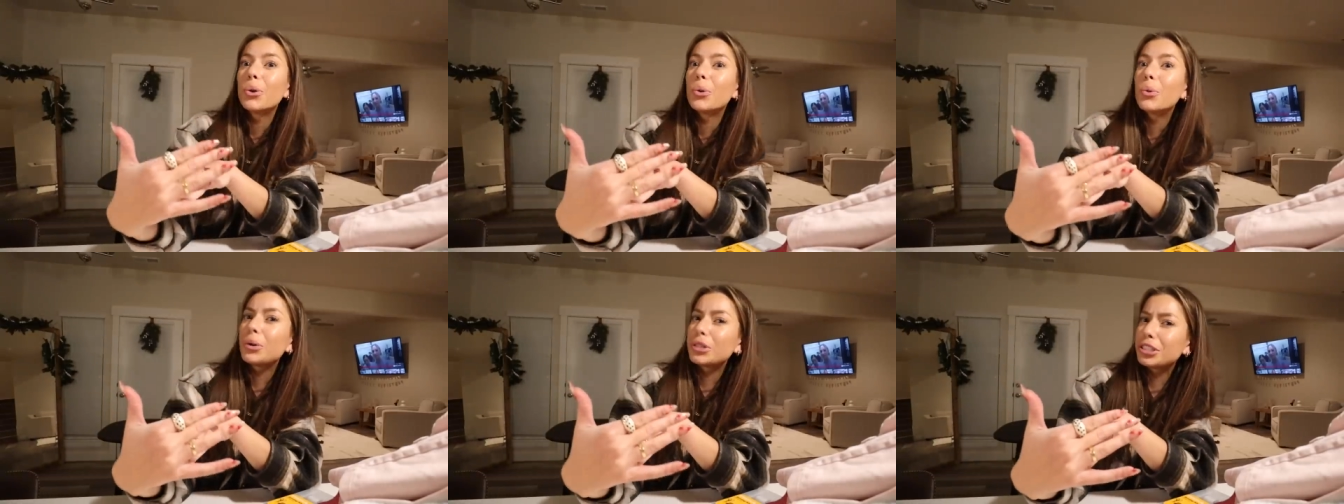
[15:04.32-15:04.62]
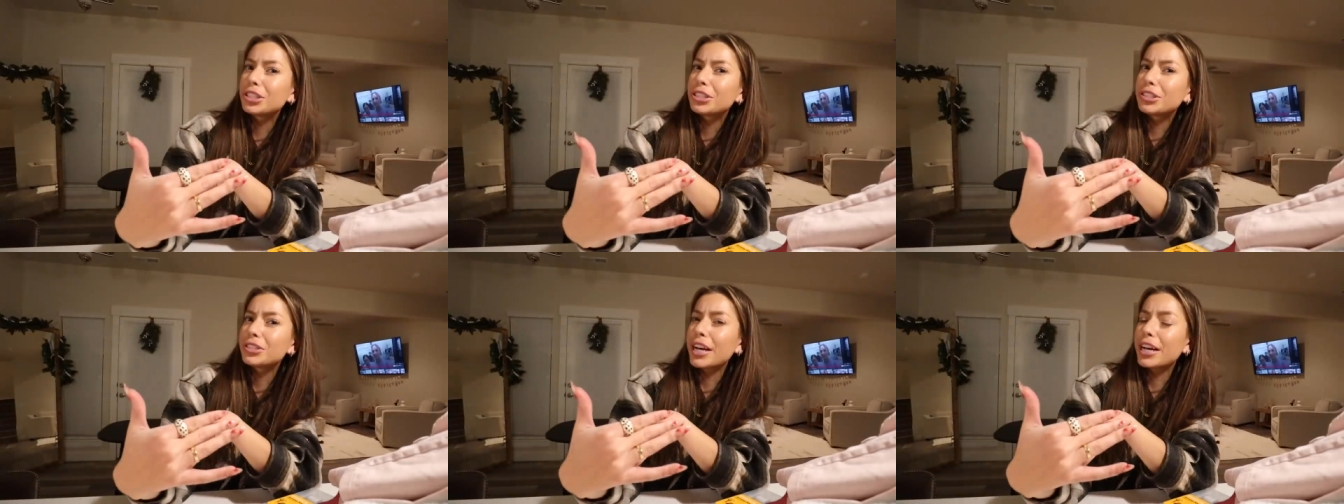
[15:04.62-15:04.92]

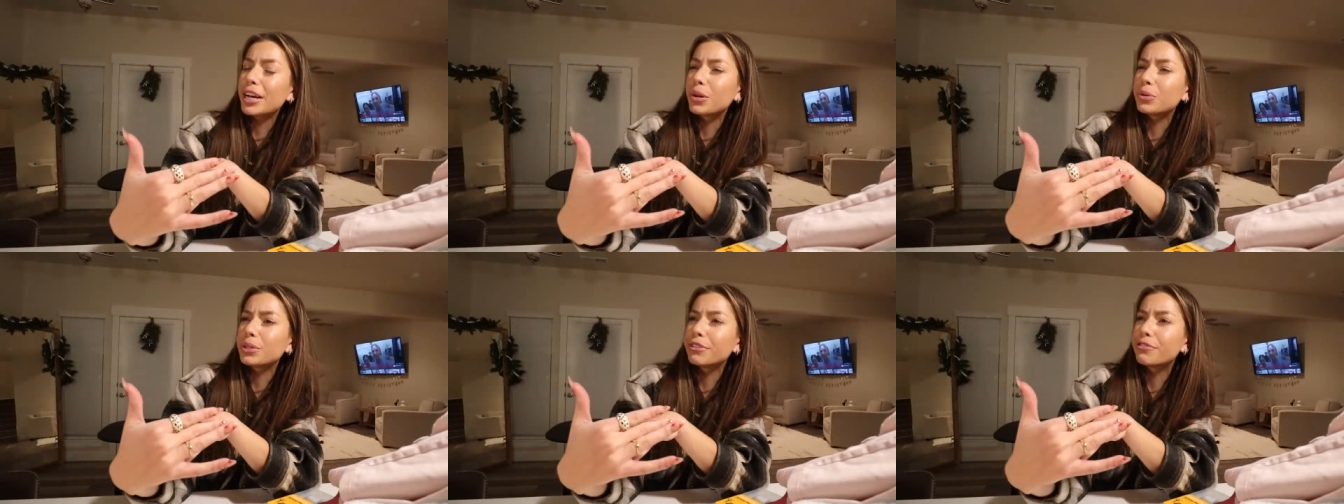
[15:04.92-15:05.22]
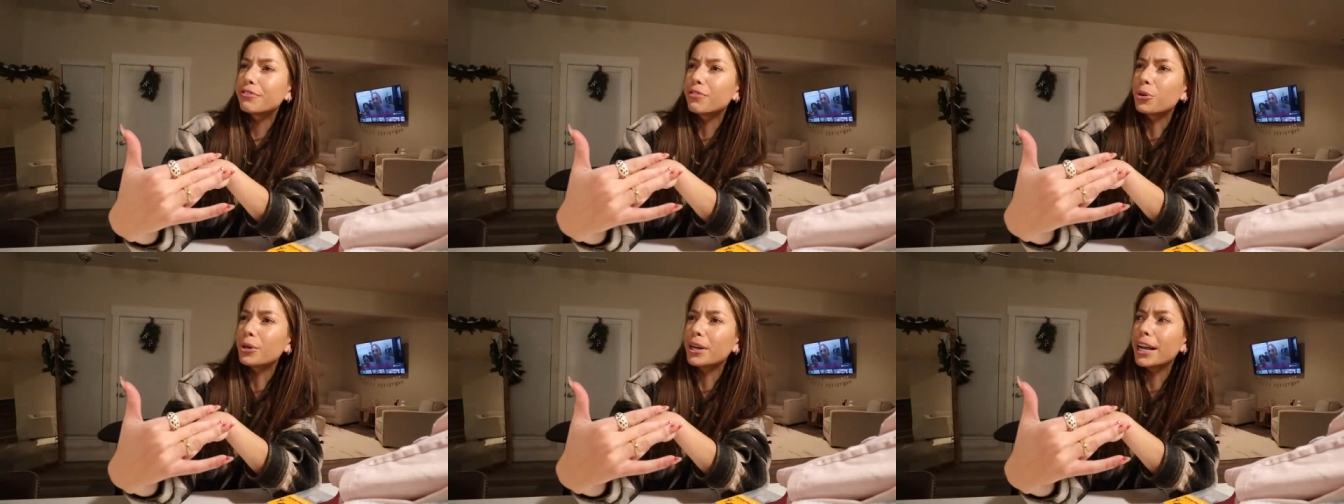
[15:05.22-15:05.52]
which is like only
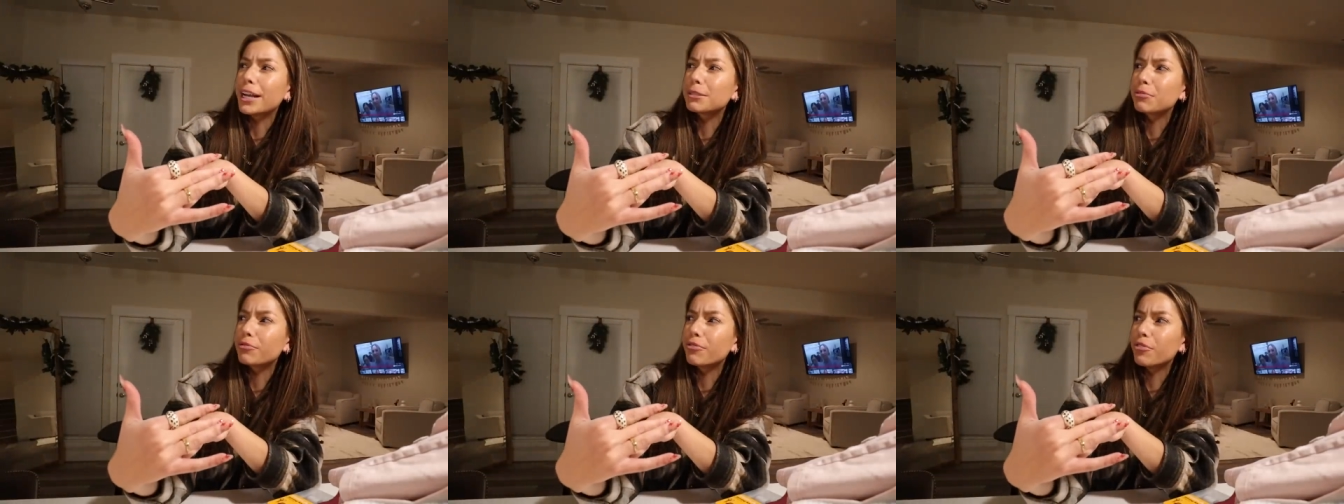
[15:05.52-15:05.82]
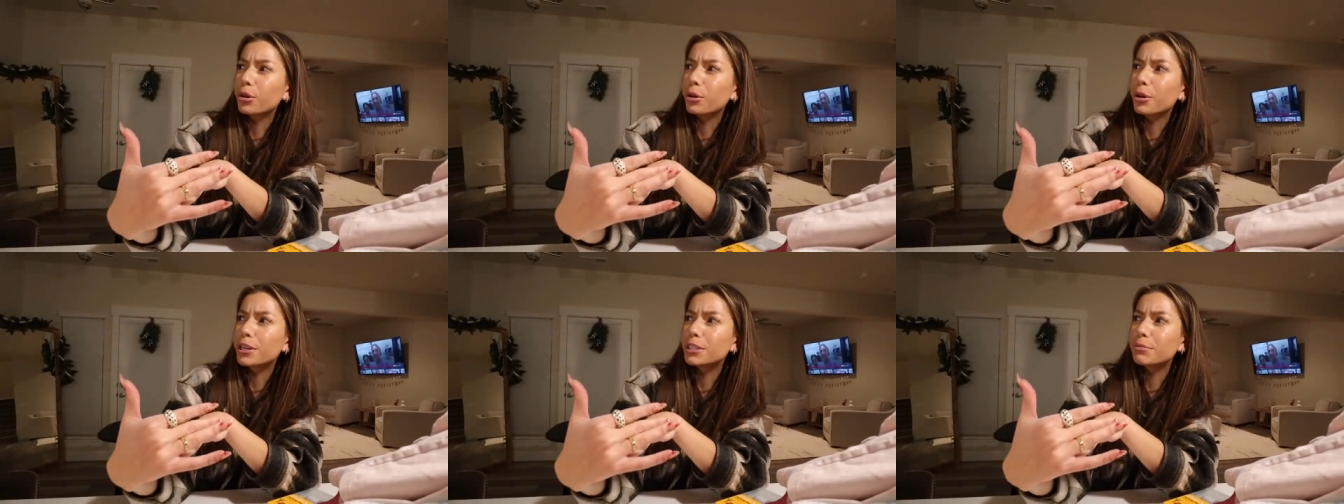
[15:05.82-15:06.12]
4 days
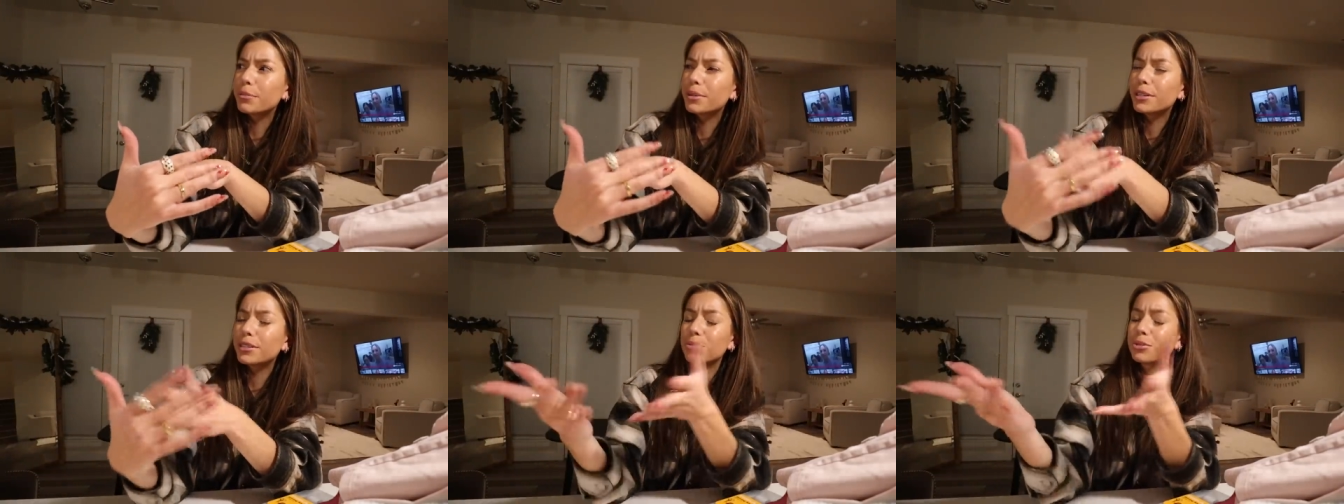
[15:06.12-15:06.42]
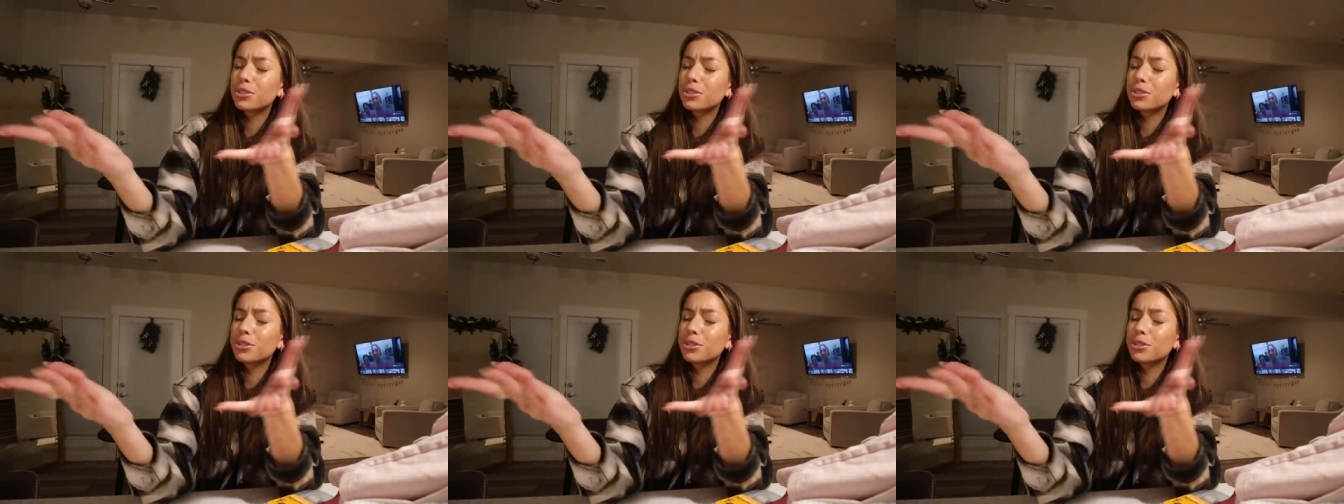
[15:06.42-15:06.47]
before Christmas,